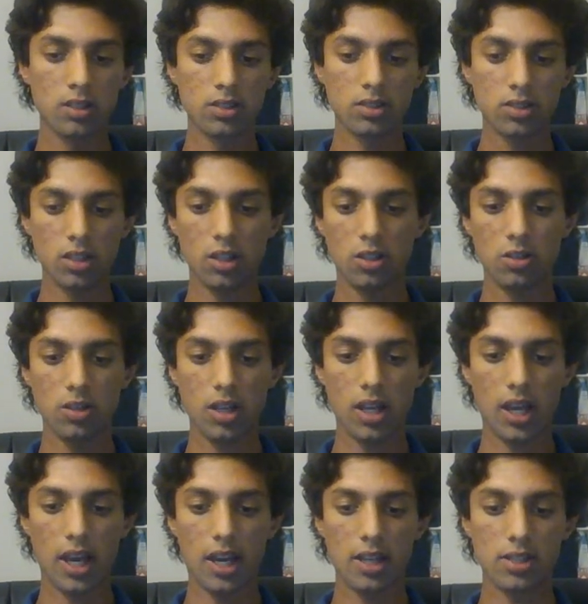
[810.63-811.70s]
So,
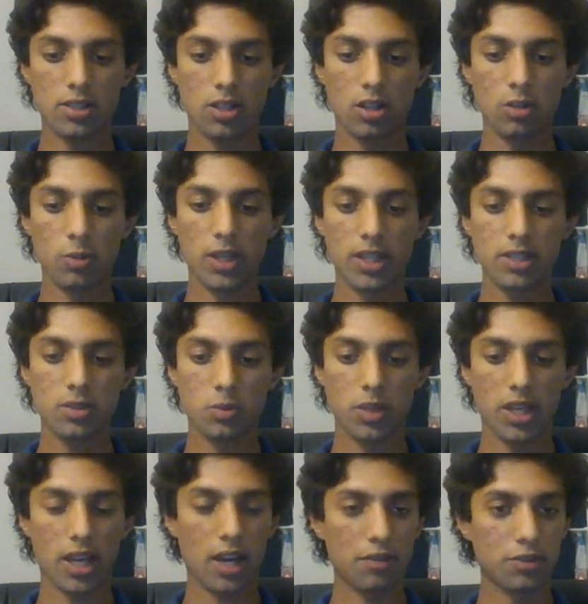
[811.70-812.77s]
as always,
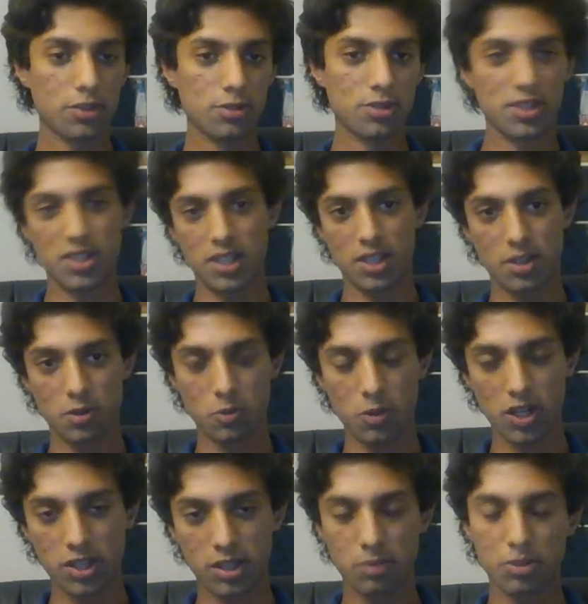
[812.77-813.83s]
we have to see
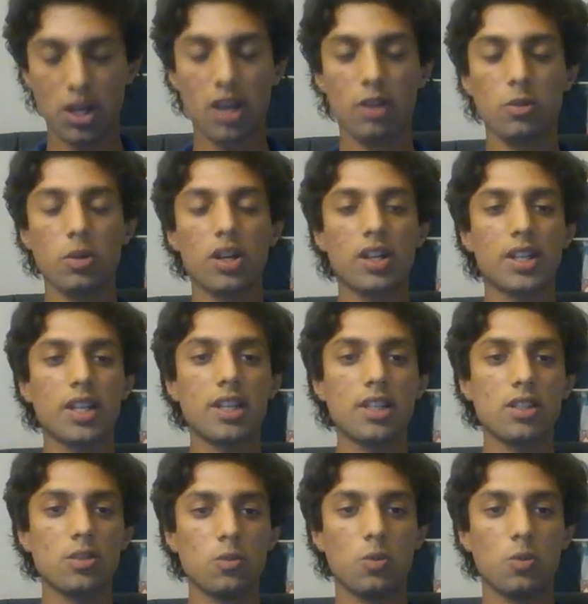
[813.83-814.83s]
what the prior work is,